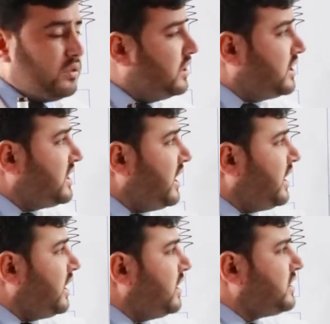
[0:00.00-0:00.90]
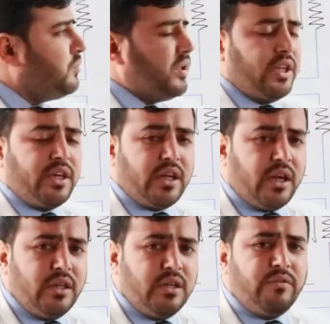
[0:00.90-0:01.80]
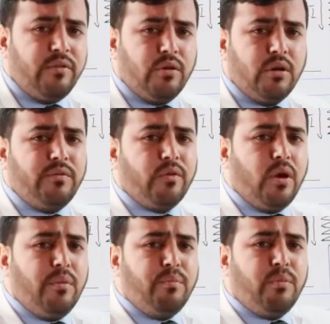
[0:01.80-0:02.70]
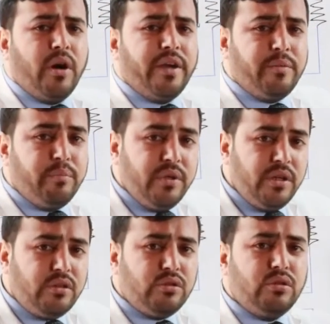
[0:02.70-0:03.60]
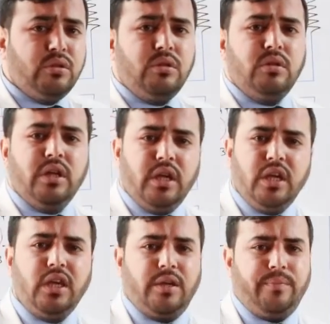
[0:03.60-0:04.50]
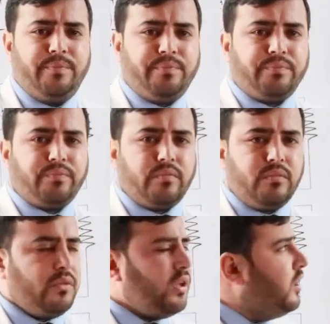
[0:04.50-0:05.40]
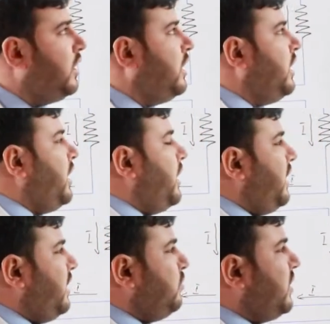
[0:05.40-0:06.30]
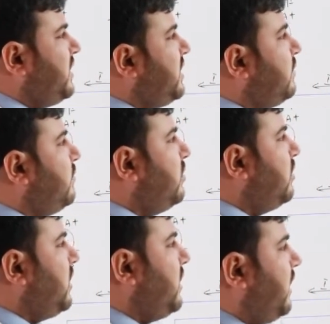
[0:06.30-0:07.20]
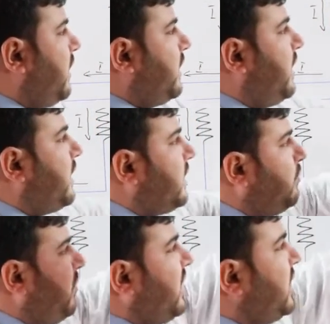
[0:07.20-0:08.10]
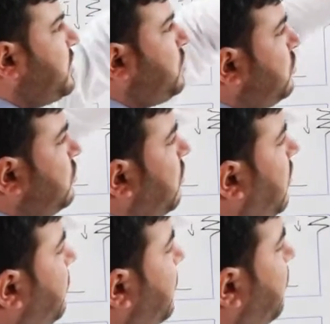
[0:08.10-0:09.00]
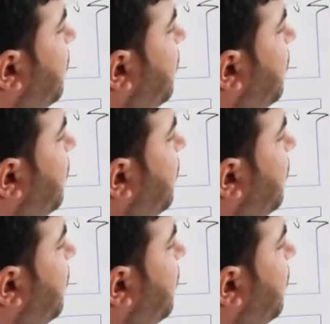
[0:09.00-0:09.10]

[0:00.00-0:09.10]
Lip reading: the cycles when the current flow from point B to A. And one thing more, that the magnitude of the